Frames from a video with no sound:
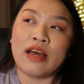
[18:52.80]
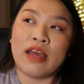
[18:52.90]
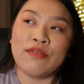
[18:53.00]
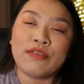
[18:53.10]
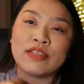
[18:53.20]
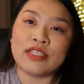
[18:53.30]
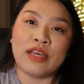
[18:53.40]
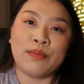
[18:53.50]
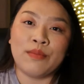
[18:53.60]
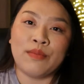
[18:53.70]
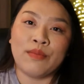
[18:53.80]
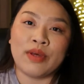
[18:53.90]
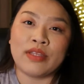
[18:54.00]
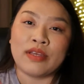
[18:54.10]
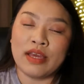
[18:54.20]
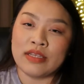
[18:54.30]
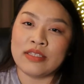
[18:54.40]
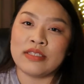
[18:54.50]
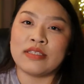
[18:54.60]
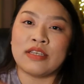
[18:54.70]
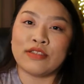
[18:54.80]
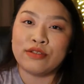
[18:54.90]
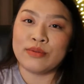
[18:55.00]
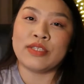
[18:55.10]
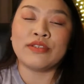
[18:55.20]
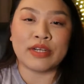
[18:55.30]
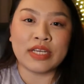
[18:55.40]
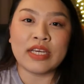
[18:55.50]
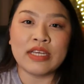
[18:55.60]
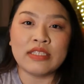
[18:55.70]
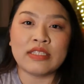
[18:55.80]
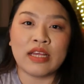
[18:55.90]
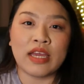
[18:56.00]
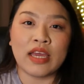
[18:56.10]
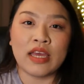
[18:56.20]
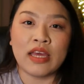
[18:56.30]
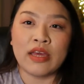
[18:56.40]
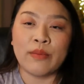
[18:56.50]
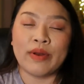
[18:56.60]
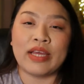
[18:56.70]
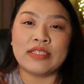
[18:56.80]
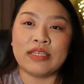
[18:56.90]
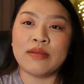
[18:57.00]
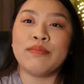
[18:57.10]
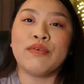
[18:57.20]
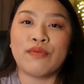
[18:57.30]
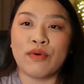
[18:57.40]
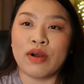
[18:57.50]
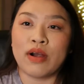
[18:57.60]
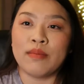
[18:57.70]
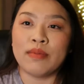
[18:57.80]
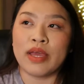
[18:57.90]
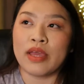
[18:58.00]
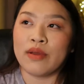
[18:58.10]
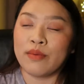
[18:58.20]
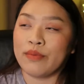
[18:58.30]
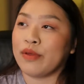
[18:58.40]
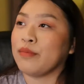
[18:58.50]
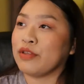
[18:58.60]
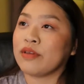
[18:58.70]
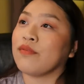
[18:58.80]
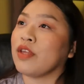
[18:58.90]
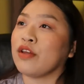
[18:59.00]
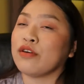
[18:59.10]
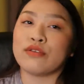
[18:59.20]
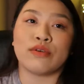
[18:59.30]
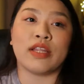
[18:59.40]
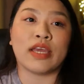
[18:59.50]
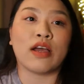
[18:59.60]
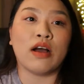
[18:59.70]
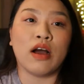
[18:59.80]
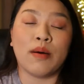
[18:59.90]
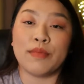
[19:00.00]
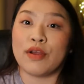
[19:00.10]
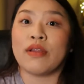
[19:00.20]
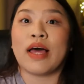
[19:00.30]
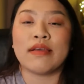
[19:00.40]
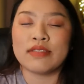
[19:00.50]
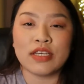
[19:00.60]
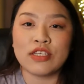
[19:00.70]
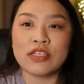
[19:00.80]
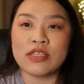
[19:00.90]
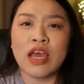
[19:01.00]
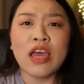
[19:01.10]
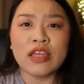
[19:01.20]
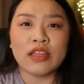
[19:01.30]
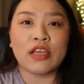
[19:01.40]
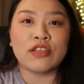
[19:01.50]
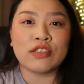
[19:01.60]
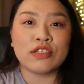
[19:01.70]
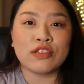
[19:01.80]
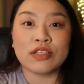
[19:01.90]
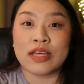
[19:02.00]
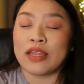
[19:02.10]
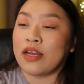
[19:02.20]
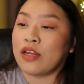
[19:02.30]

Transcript: I feel the same with ATEEZ as I do with Stray Kids. Like, when I see them perform, like their music videos or like their live stages, they just look like they